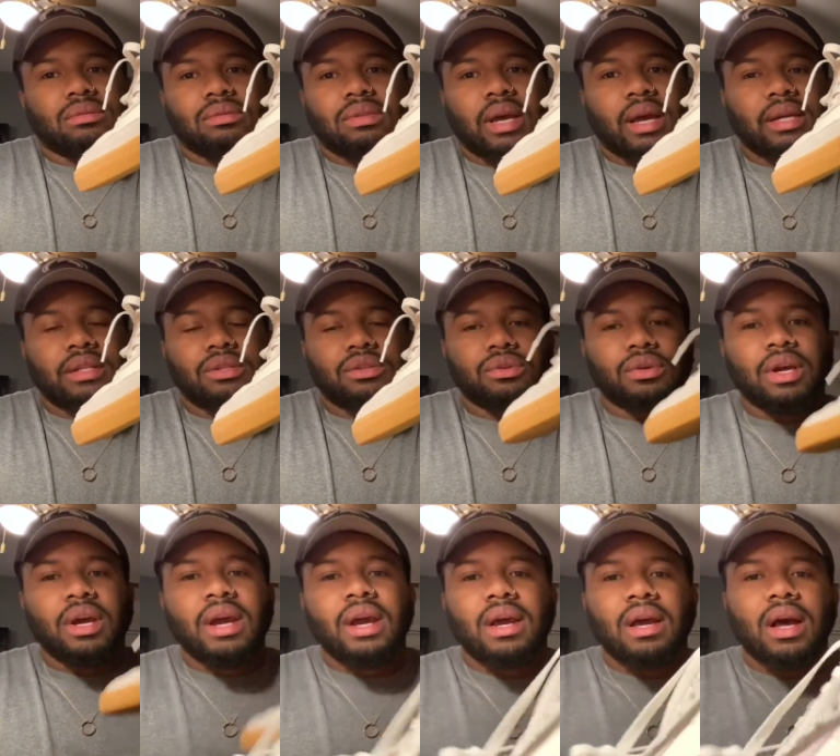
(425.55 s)
I had to do it.
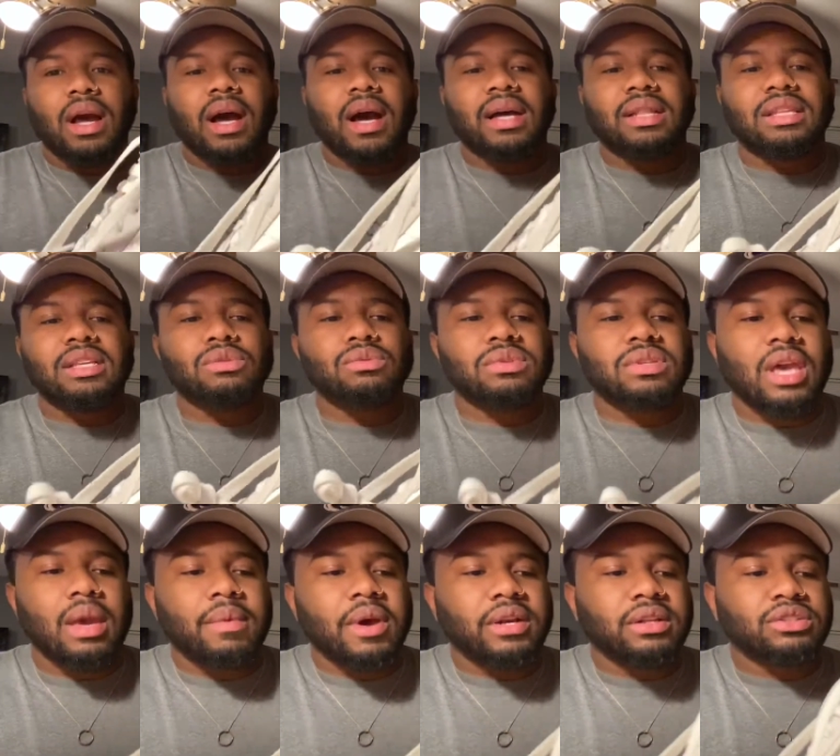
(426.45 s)
Uh, these ones
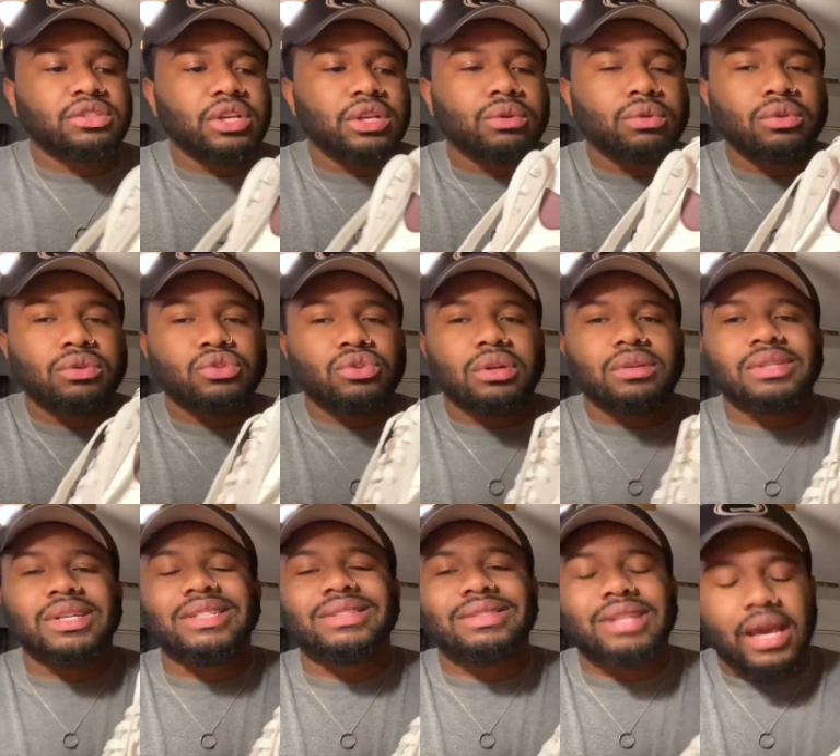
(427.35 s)
came out in J. Crew, so I was
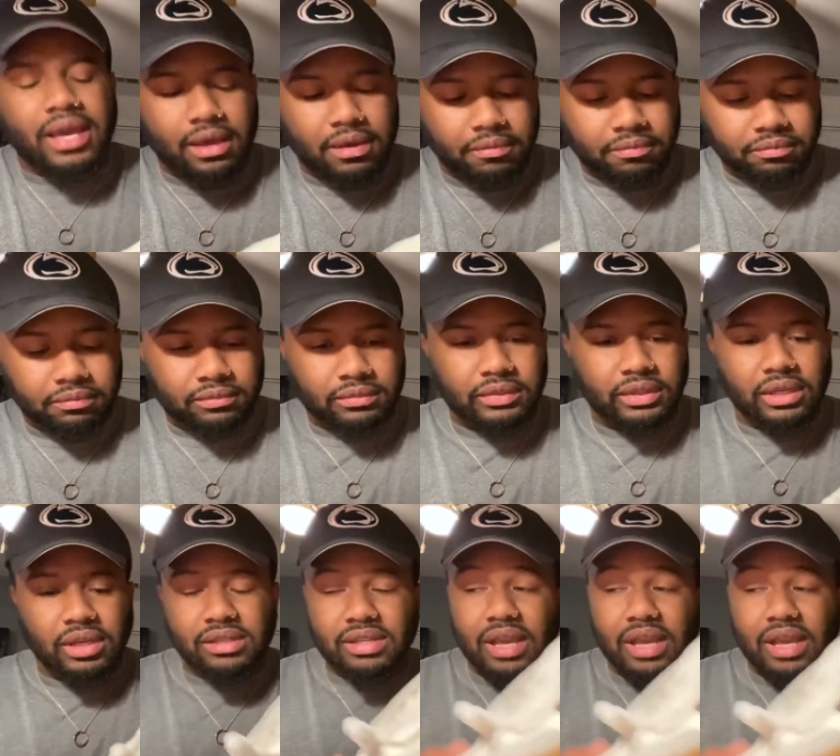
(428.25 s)
like, damn. Because I